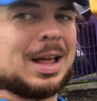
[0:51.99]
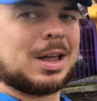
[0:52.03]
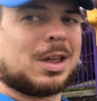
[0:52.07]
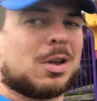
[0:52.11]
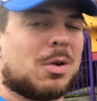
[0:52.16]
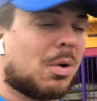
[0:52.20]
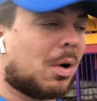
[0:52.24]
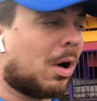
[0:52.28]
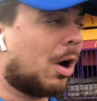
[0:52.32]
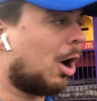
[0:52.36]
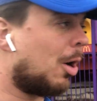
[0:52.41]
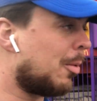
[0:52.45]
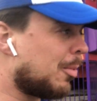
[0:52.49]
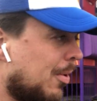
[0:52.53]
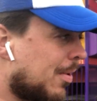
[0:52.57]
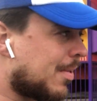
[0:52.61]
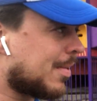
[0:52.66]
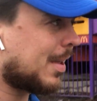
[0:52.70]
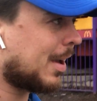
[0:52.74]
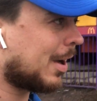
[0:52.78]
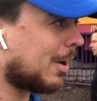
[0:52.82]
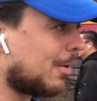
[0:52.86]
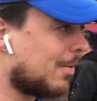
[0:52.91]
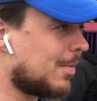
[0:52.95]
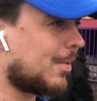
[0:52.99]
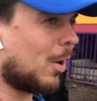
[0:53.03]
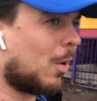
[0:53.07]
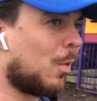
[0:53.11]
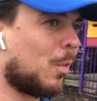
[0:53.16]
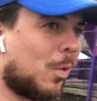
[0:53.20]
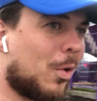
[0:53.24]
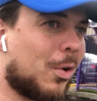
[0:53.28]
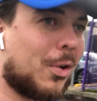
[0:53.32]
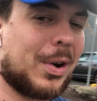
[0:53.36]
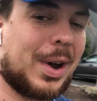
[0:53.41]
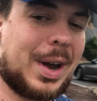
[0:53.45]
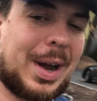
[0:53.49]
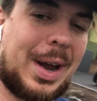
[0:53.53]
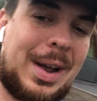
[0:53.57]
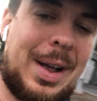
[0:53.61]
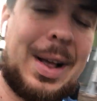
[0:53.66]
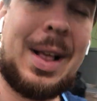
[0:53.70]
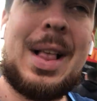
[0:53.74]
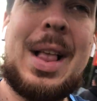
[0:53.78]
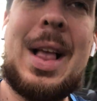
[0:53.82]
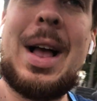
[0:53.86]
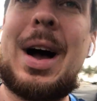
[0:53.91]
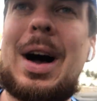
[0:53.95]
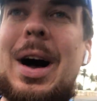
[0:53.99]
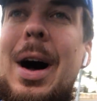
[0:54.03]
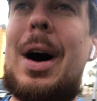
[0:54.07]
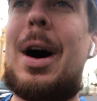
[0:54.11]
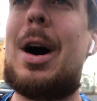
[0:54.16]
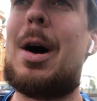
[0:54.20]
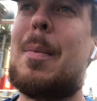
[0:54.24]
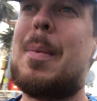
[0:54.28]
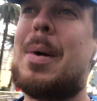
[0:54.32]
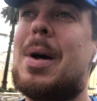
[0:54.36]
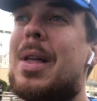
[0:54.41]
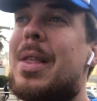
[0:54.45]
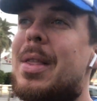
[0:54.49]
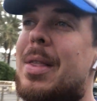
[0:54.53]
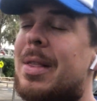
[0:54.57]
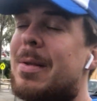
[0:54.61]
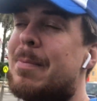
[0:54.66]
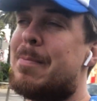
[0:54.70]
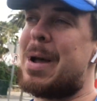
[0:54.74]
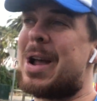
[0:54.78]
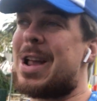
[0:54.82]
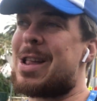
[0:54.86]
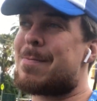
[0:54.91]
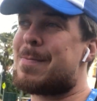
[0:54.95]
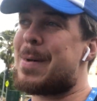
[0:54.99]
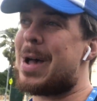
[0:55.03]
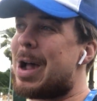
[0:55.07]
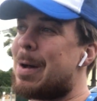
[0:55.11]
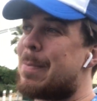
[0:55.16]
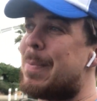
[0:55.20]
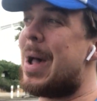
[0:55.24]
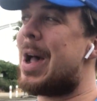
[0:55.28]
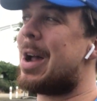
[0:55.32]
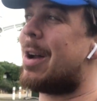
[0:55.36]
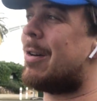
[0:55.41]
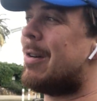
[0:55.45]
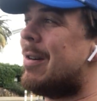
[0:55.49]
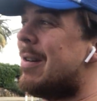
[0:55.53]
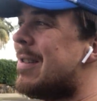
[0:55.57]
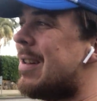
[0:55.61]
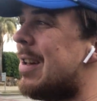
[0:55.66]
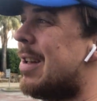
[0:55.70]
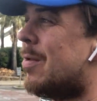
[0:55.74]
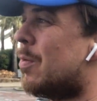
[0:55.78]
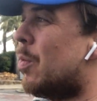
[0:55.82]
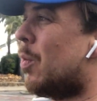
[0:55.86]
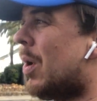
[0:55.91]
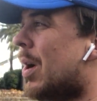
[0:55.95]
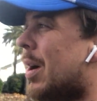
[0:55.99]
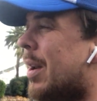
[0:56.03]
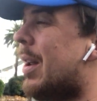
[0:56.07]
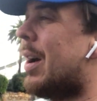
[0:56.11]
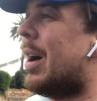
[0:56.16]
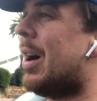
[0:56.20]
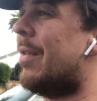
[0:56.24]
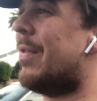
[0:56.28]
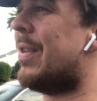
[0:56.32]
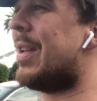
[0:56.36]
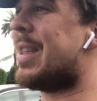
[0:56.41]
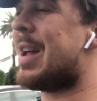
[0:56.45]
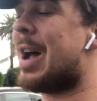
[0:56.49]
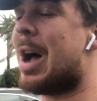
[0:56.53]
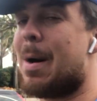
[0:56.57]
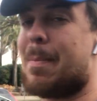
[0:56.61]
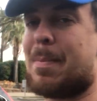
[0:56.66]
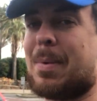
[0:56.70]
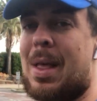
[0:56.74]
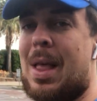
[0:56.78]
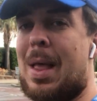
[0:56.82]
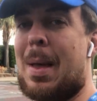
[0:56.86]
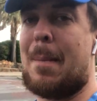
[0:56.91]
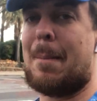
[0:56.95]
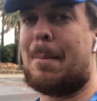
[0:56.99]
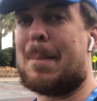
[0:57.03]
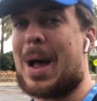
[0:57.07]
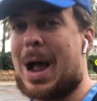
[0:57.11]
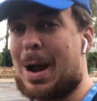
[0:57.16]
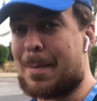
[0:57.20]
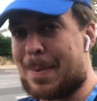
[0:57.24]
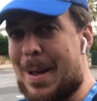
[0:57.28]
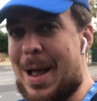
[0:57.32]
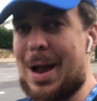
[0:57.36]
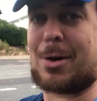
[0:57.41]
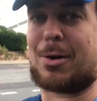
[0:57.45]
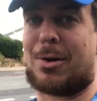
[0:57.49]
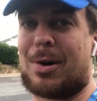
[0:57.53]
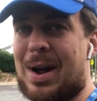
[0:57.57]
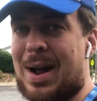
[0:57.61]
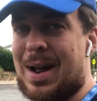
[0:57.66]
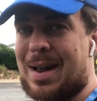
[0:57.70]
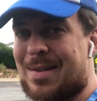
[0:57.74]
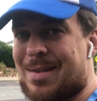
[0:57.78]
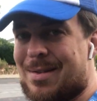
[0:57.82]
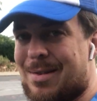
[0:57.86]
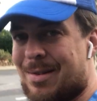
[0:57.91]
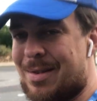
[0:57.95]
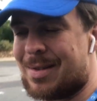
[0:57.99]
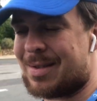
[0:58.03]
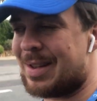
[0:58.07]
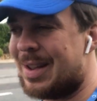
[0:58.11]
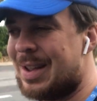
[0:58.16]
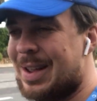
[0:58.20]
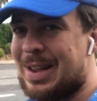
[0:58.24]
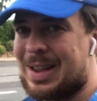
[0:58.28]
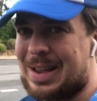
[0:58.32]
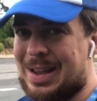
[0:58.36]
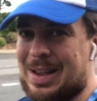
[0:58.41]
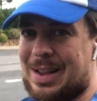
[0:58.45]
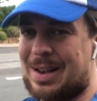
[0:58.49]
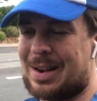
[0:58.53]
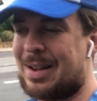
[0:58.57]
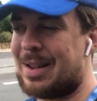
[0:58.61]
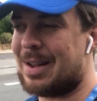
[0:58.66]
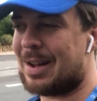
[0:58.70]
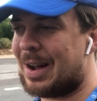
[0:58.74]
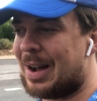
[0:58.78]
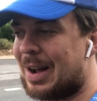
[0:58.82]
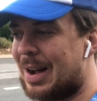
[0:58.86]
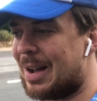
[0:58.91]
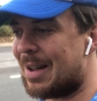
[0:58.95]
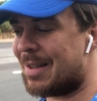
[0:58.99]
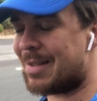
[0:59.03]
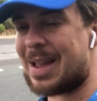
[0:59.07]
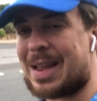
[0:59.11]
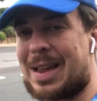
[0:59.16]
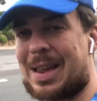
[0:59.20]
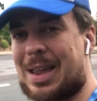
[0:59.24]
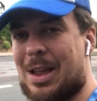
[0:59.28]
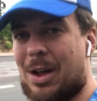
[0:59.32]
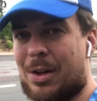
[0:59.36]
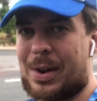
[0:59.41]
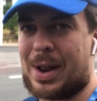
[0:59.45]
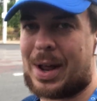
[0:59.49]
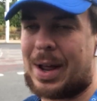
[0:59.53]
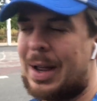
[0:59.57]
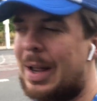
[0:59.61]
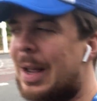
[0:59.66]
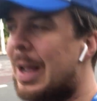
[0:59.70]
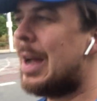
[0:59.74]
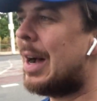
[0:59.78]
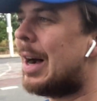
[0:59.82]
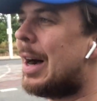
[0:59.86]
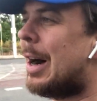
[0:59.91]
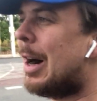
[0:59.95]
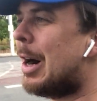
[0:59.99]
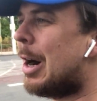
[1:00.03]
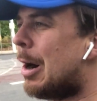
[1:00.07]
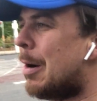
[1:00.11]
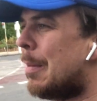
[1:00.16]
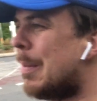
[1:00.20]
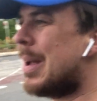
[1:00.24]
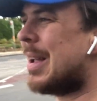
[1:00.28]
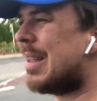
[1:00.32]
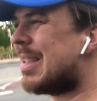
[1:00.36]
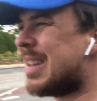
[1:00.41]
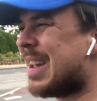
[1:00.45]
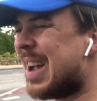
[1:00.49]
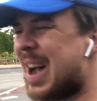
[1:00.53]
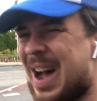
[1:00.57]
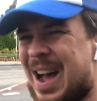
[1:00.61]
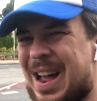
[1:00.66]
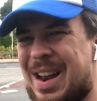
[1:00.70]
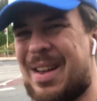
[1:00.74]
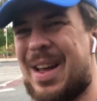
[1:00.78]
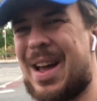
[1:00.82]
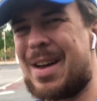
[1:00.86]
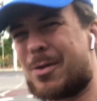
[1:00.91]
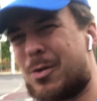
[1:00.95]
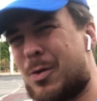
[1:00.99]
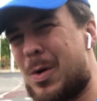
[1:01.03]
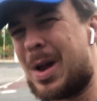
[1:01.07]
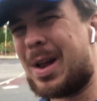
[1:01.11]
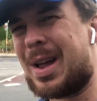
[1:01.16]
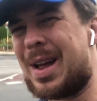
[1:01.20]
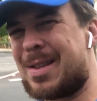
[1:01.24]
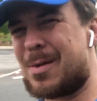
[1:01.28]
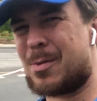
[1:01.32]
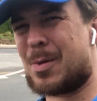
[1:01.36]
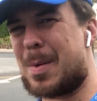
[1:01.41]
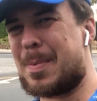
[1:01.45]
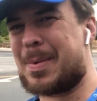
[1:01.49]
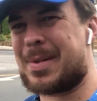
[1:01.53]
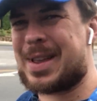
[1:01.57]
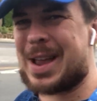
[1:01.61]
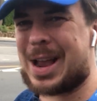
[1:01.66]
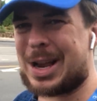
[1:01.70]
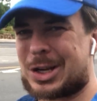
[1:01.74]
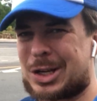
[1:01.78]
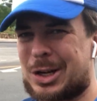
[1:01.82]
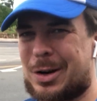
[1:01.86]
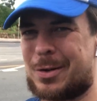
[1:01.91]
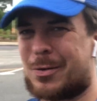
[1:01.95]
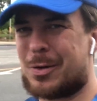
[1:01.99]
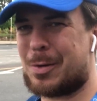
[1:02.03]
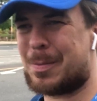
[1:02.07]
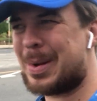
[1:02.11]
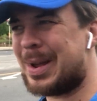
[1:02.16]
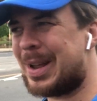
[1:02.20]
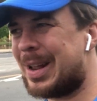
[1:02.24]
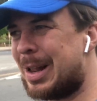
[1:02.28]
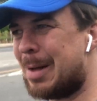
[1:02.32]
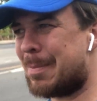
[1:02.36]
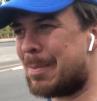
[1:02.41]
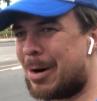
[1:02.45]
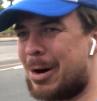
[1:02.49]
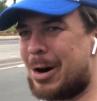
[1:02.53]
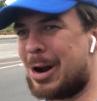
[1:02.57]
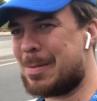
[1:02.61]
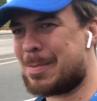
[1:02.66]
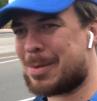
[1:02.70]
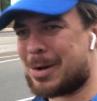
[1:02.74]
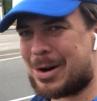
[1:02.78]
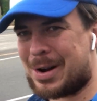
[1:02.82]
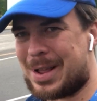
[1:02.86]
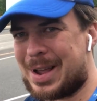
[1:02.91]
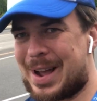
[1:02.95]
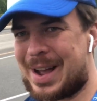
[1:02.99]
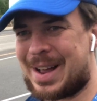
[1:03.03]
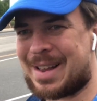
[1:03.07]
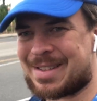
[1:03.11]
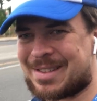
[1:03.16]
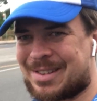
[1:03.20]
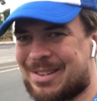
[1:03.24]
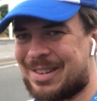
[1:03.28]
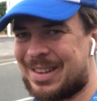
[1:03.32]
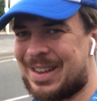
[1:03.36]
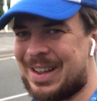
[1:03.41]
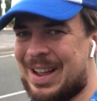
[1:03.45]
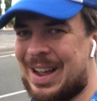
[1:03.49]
You were almost there, don't worry. Base Backpackers is one of the top backpacker hostels in St. Kilda. It's kind of has a reputation for being the party hostel.